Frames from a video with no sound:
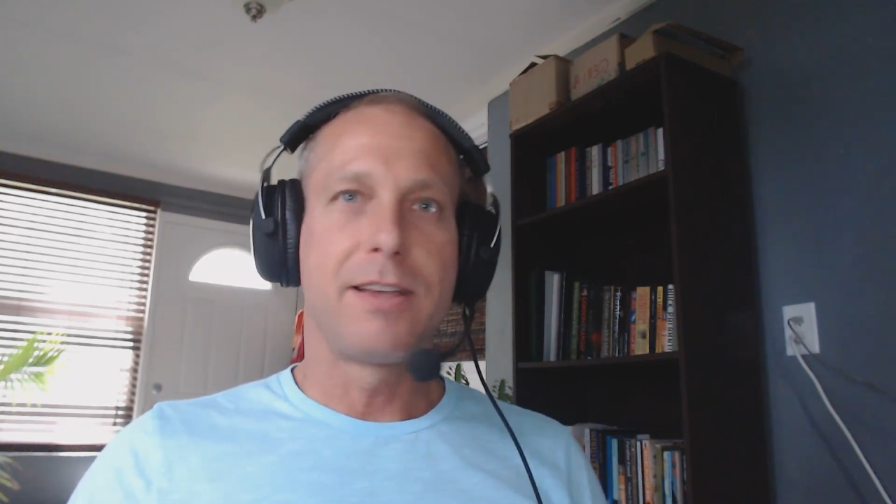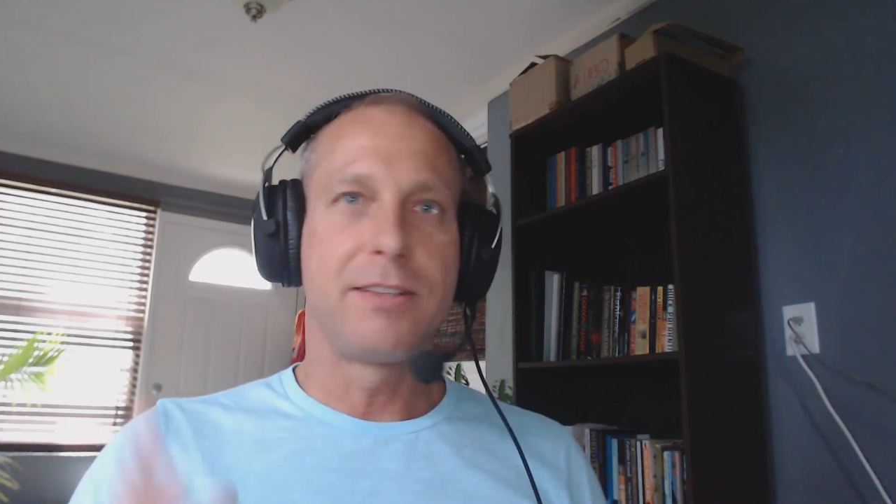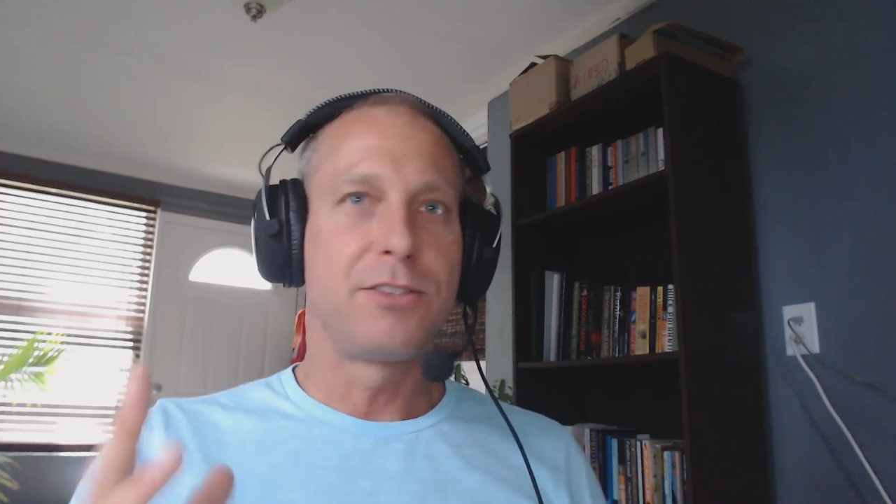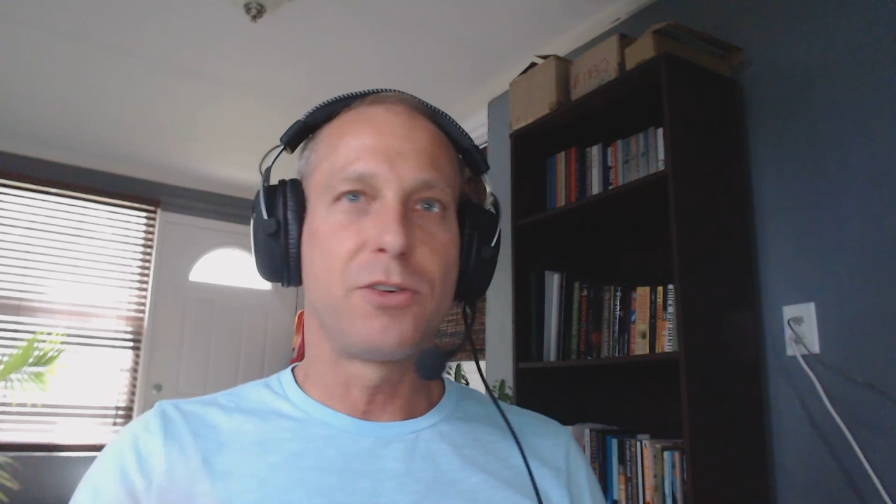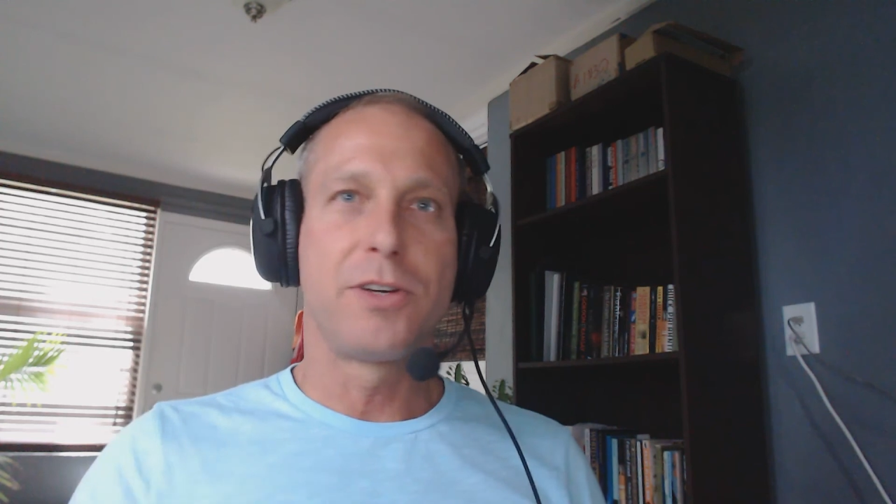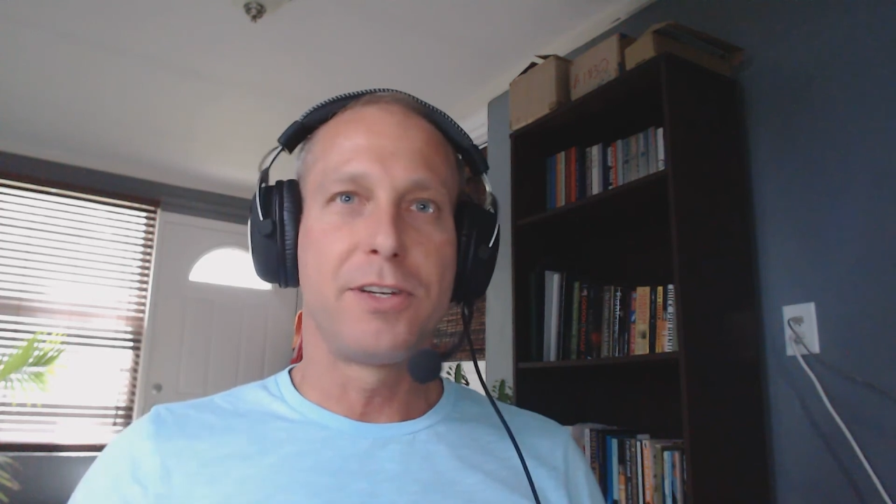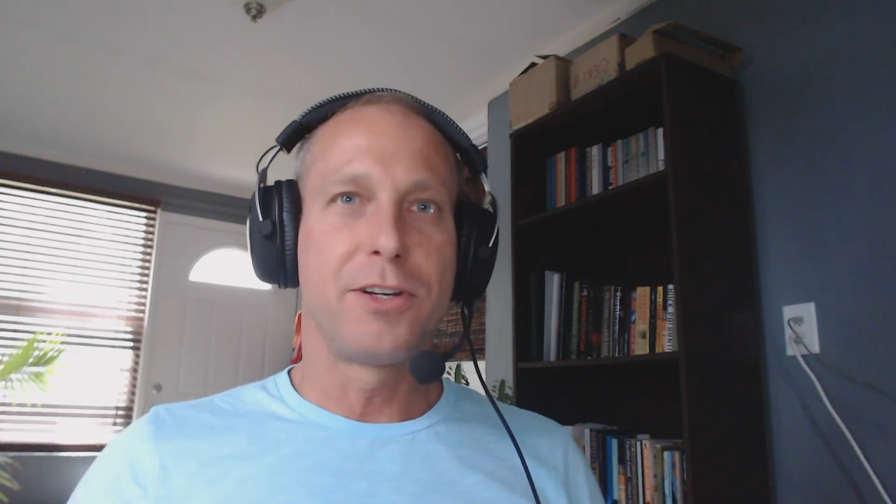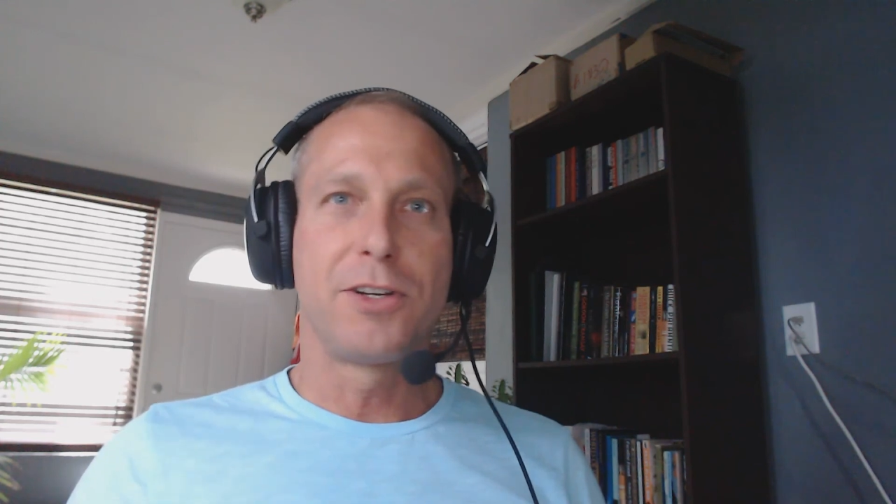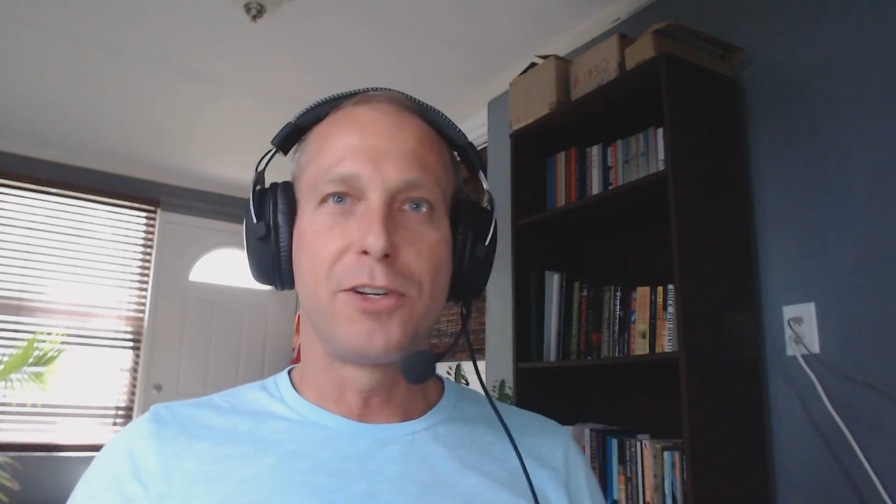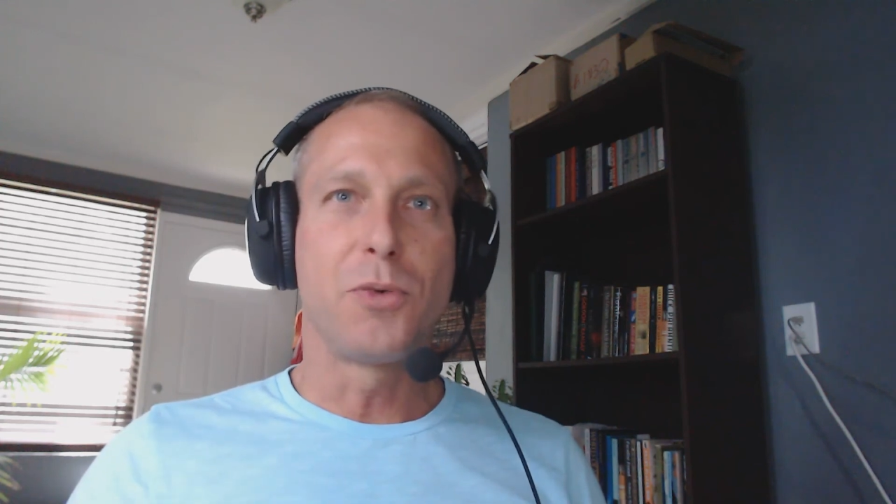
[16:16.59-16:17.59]
Enjoy
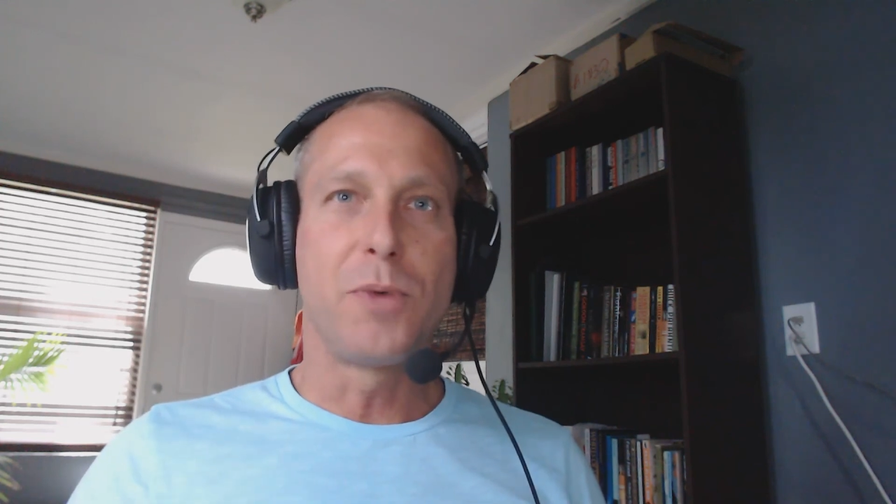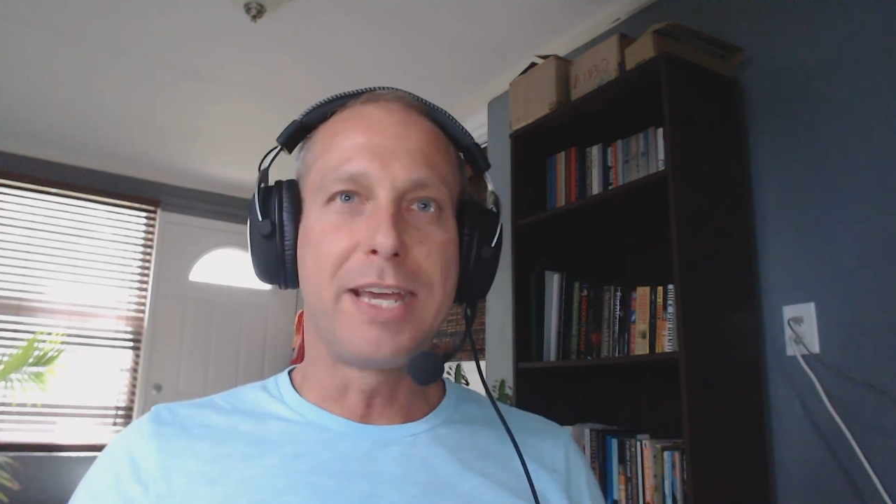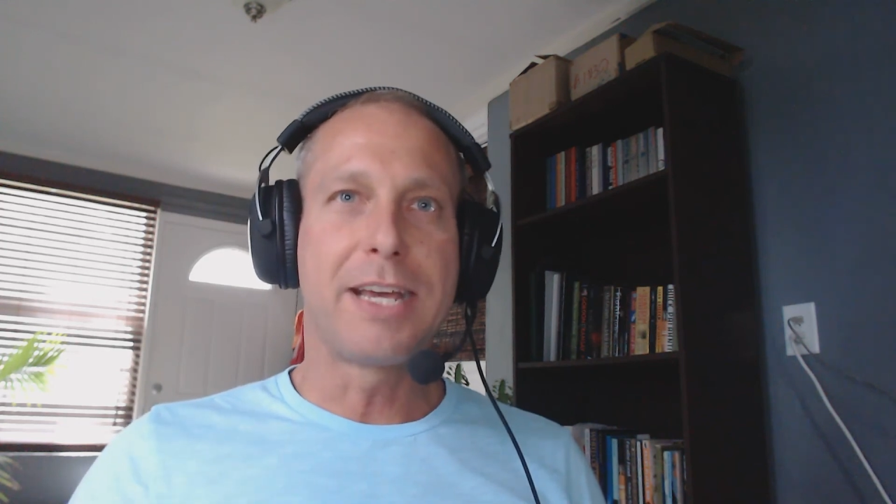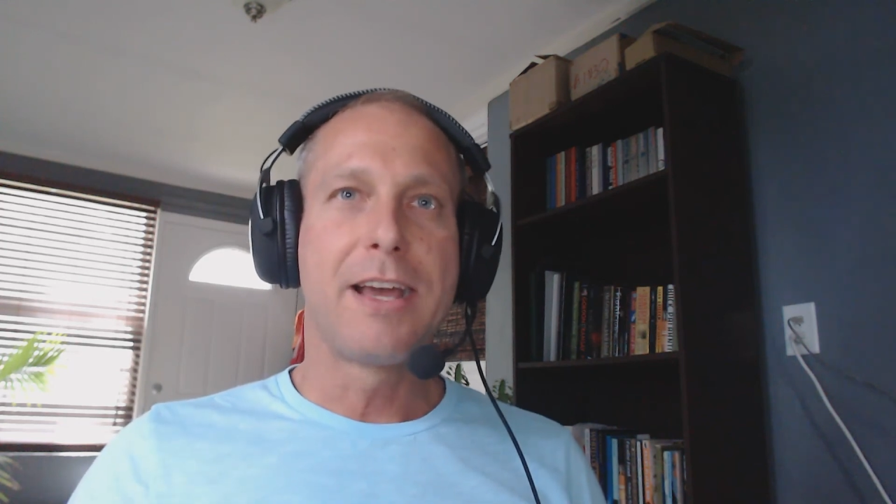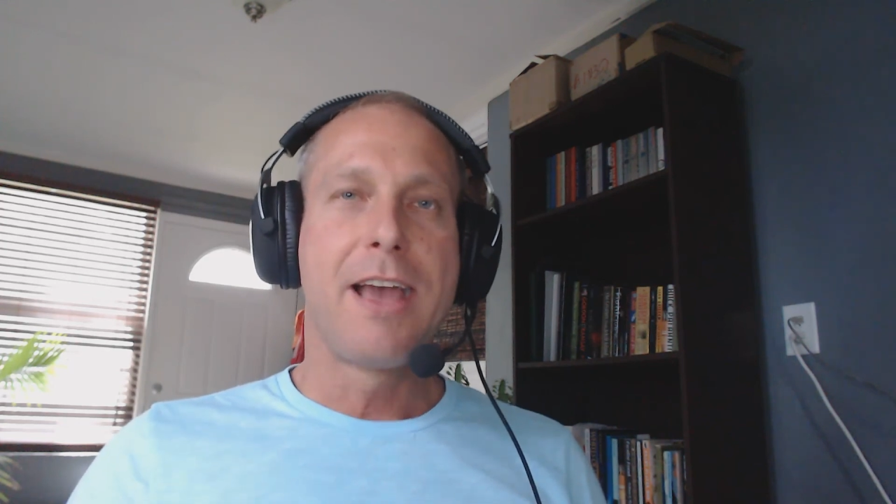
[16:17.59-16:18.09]
your week.